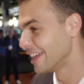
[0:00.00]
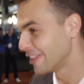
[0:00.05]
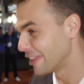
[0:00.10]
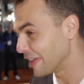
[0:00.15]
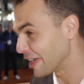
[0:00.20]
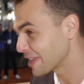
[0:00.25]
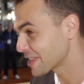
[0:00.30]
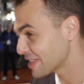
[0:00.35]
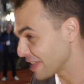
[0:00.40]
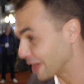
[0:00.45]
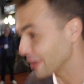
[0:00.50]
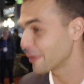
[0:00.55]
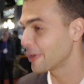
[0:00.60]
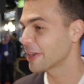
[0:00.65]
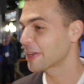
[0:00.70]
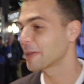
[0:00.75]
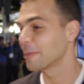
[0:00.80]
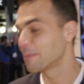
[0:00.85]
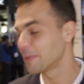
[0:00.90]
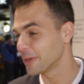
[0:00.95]
the
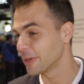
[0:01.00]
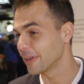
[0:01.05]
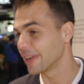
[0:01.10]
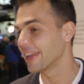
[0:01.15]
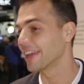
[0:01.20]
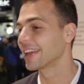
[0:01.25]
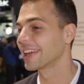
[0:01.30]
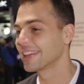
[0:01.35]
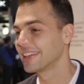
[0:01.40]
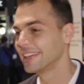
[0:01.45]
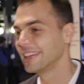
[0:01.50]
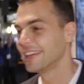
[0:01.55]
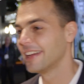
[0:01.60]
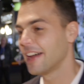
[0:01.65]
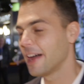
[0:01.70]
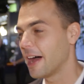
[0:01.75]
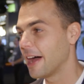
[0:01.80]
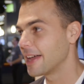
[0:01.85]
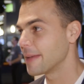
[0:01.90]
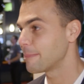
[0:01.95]
accelerated computing
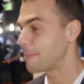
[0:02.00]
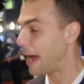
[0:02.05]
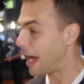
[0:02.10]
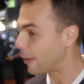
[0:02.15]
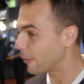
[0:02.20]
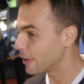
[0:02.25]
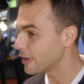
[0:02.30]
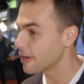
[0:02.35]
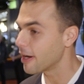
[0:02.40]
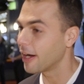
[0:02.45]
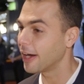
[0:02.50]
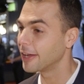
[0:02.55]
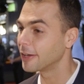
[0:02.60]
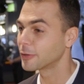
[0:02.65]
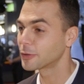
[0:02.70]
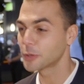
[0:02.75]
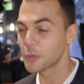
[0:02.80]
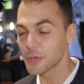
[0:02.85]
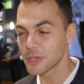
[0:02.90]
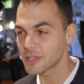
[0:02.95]

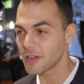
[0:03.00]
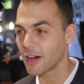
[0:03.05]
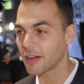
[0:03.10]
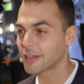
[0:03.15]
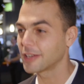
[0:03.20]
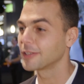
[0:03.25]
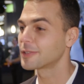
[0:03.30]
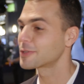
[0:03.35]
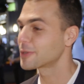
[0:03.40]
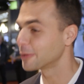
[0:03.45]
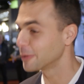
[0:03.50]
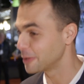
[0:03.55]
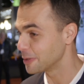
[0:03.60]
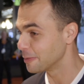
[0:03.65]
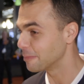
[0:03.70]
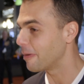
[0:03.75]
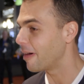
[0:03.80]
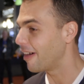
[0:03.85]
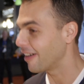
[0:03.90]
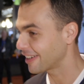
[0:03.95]
Power9 two-socket
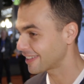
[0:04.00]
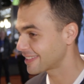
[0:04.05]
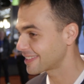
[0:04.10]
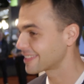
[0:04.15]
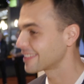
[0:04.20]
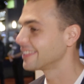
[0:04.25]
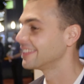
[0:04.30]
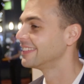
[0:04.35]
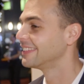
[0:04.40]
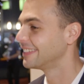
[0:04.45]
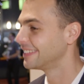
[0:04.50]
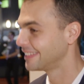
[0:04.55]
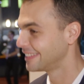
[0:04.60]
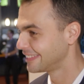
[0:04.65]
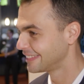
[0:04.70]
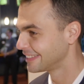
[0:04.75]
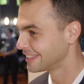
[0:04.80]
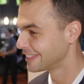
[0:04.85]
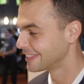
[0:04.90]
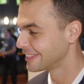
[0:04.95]
2U box.
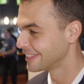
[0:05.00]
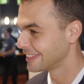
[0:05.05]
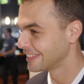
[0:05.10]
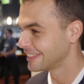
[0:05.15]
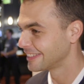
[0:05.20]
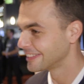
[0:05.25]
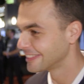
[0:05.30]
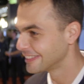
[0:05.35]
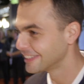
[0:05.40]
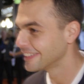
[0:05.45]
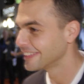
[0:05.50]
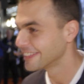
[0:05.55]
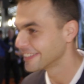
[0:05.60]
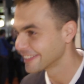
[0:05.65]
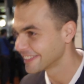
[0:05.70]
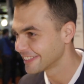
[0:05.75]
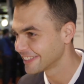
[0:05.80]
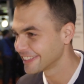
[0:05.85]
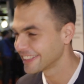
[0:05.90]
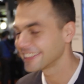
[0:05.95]
So we got real
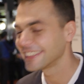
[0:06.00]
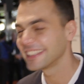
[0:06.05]
hardware here